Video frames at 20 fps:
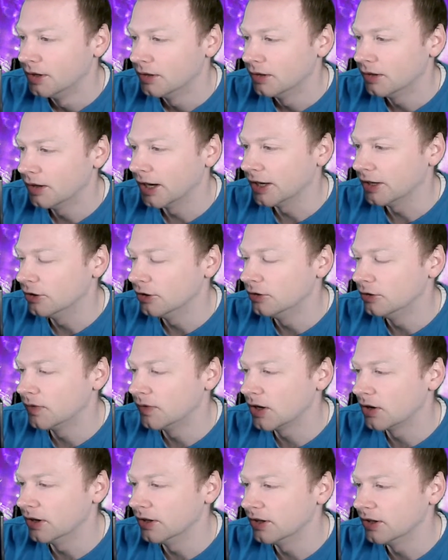Right, who have
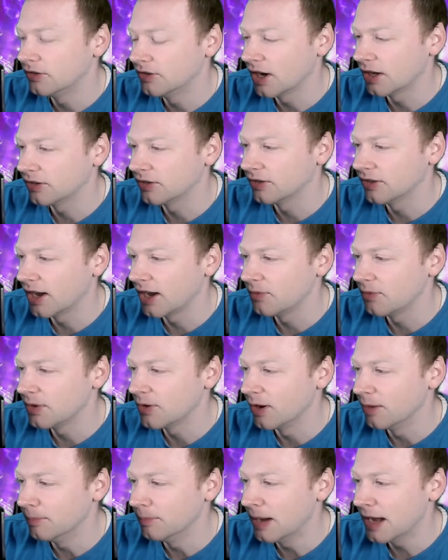we got in the chat today? We've
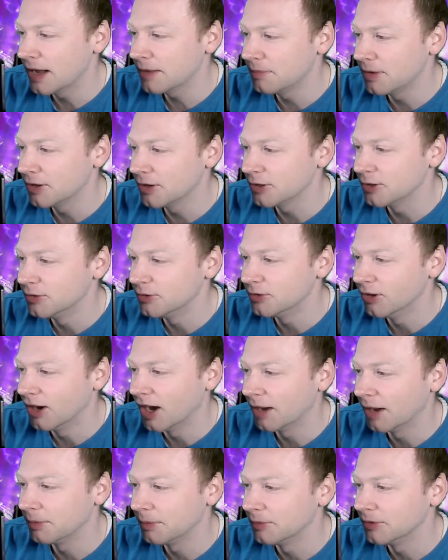got Mad Monk, who's not
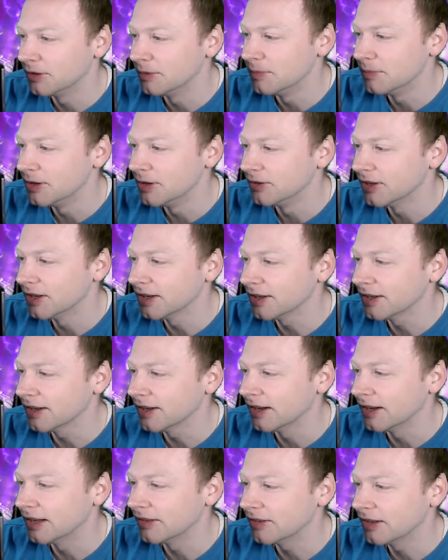happy with the music,
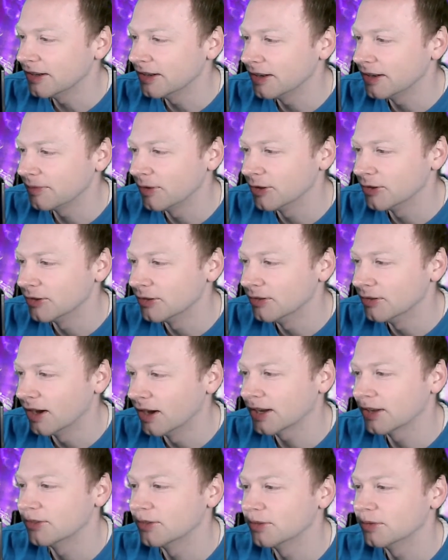telling everyone to
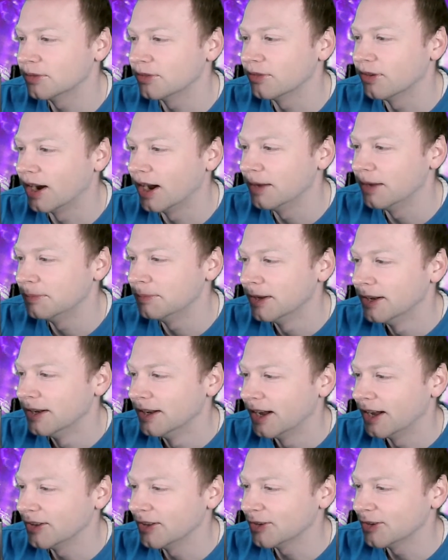like and subscribe
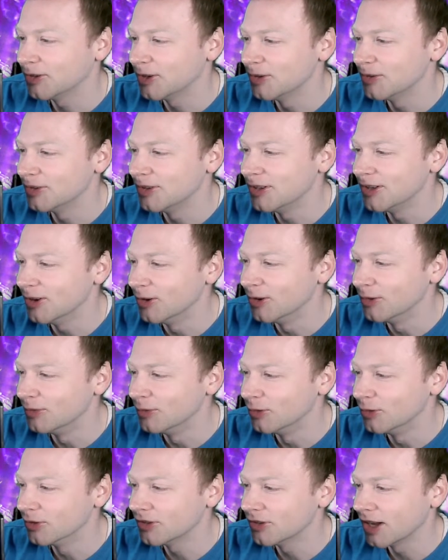and excuse the
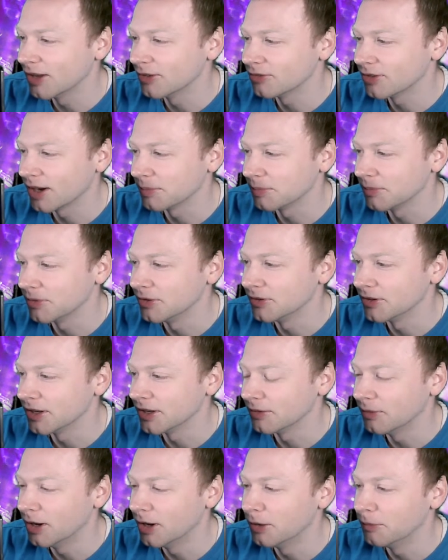awful soundtrack
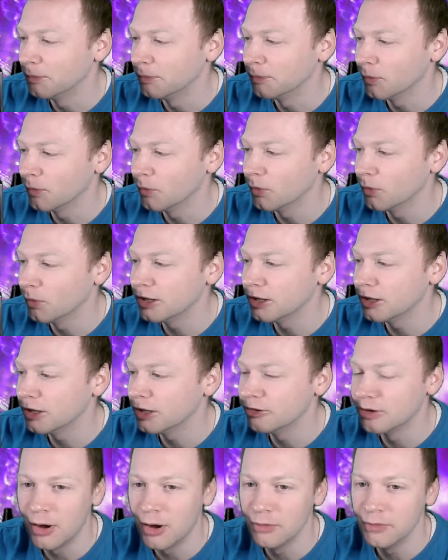music. Well, we can do
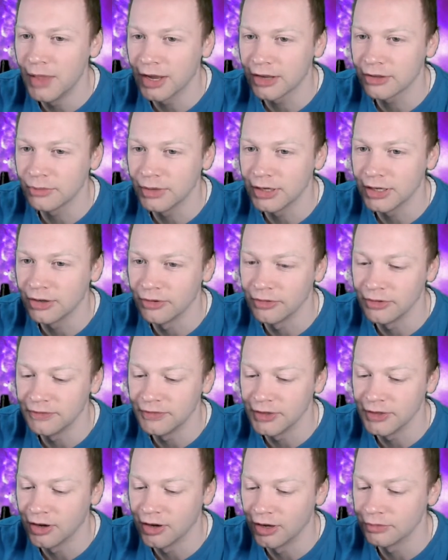a poll next week on
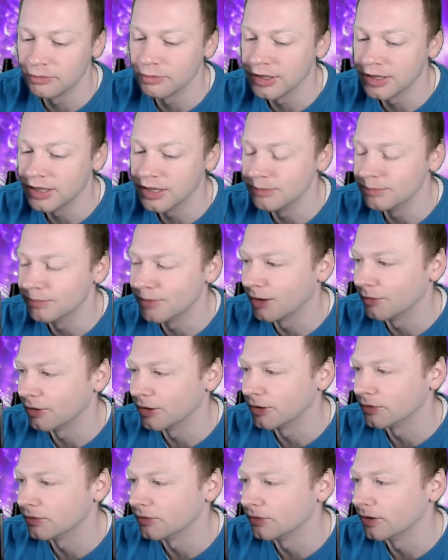if you guys want to keep that
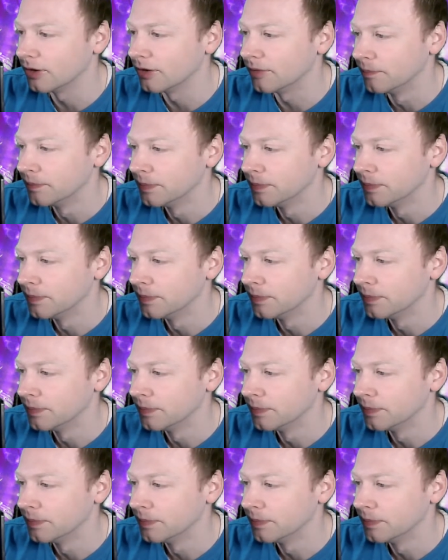one or not.